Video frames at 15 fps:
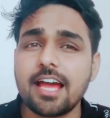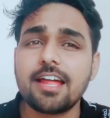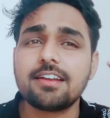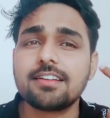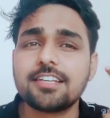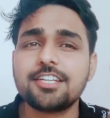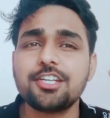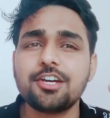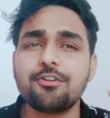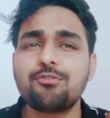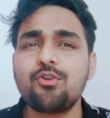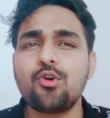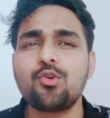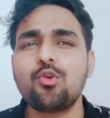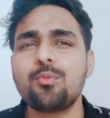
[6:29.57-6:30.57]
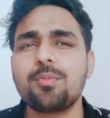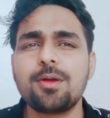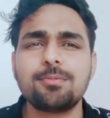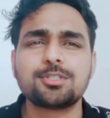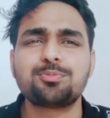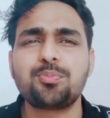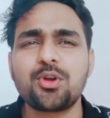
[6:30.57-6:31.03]
than earphone or
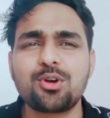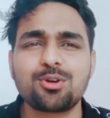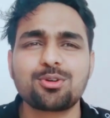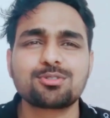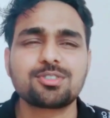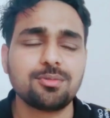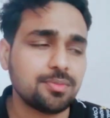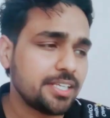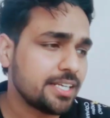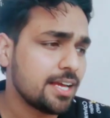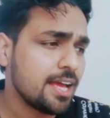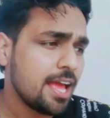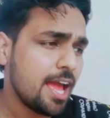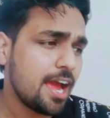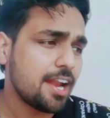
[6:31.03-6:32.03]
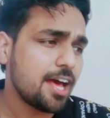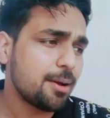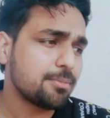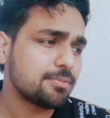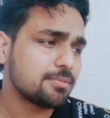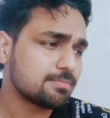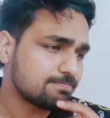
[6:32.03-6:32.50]
maybe speaker or something. And
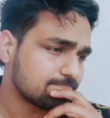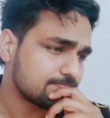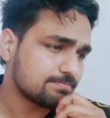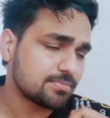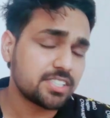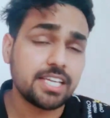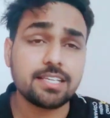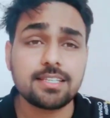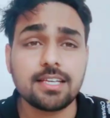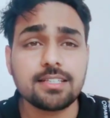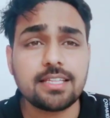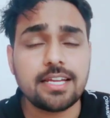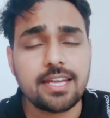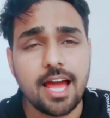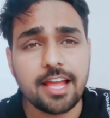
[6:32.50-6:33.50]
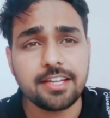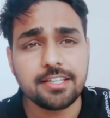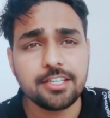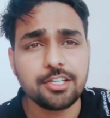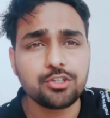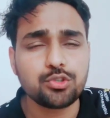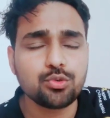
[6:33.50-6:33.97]
I'm thinking that I
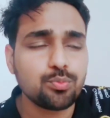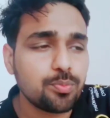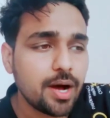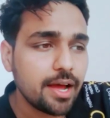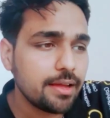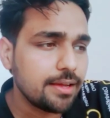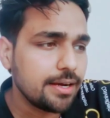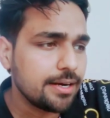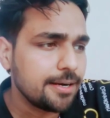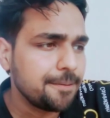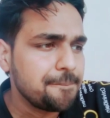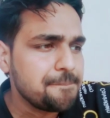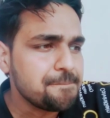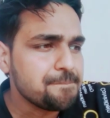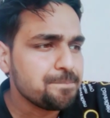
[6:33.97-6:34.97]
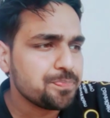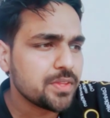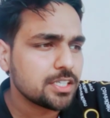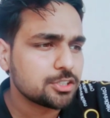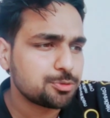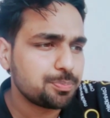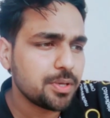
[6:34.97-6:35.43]
need to buy a
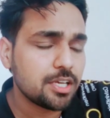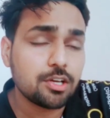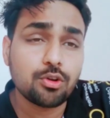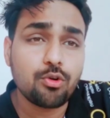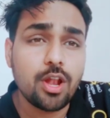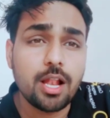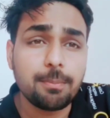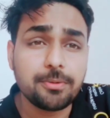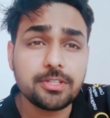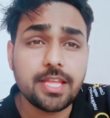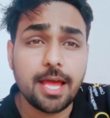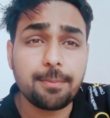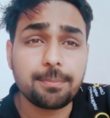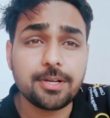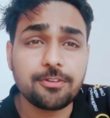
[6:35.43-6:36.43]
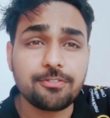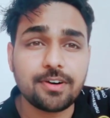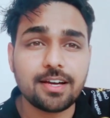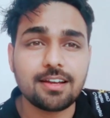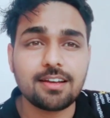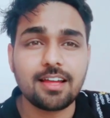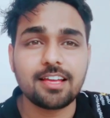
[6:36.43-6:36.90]
speaker or a bit
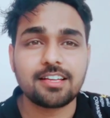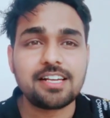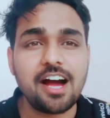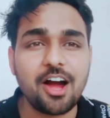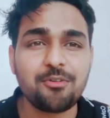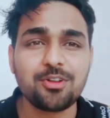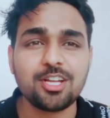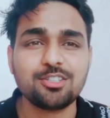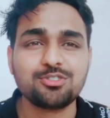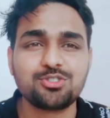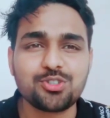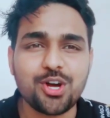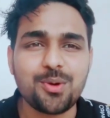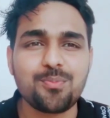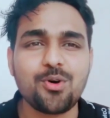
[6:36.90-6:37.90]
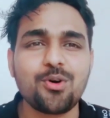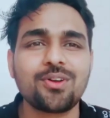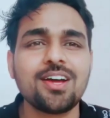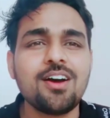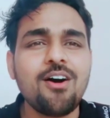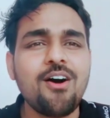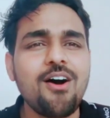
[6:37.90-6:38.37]
amplifier, like I will enjoy
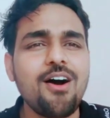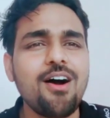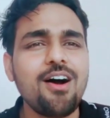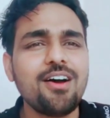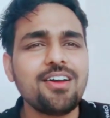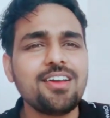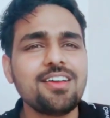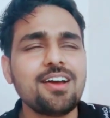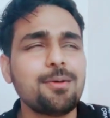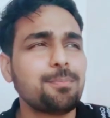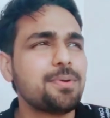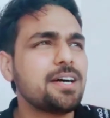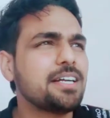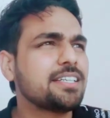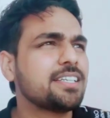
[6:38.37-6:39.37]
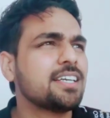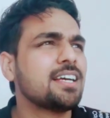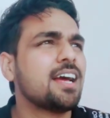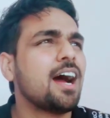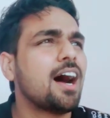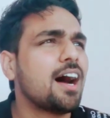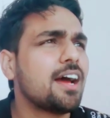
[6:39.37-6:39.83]
more. But
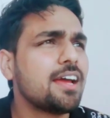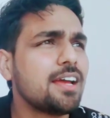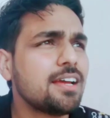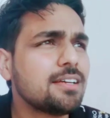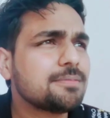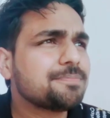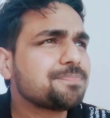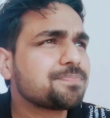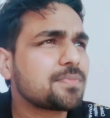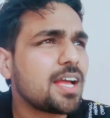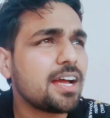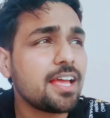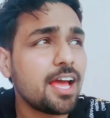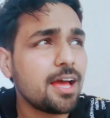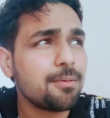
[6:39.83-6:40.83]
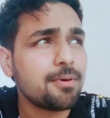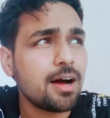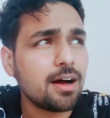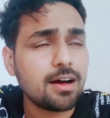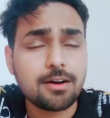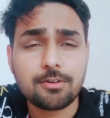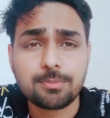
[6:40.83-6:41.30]
I have
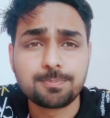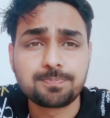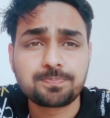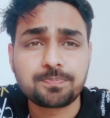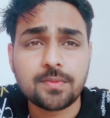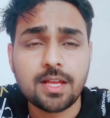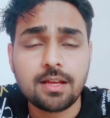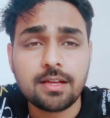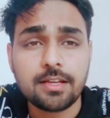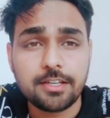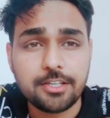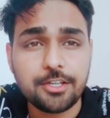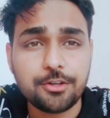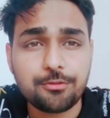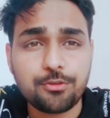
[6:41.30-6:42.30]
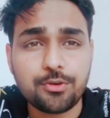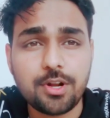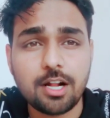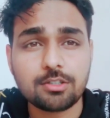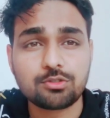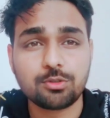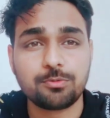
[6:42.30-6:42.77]
a earphone
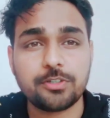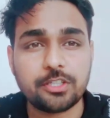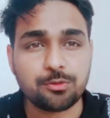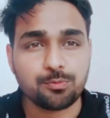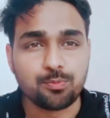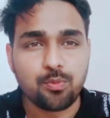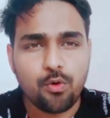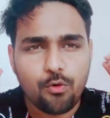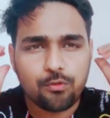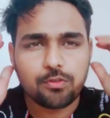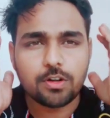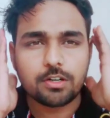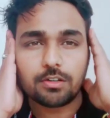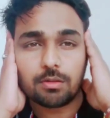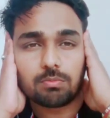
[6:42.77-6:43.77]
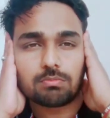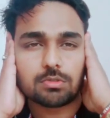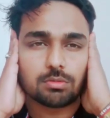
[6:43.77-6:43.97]
also with woofer,